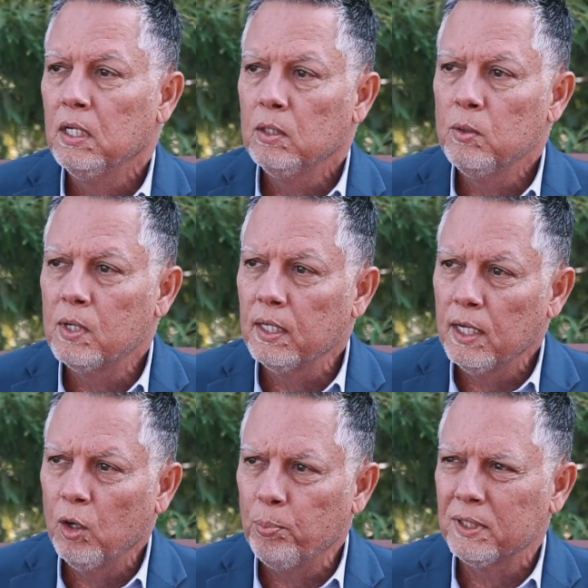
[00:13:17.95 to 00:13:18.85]
who can
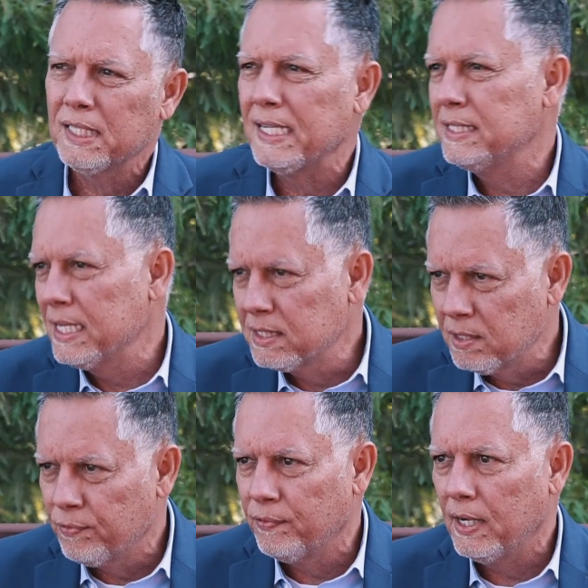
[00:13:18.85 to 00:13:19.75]
help us
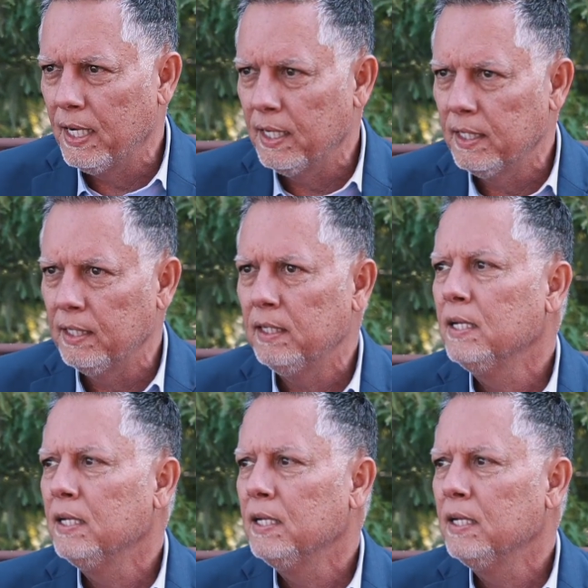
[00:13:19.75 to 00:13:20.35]
identify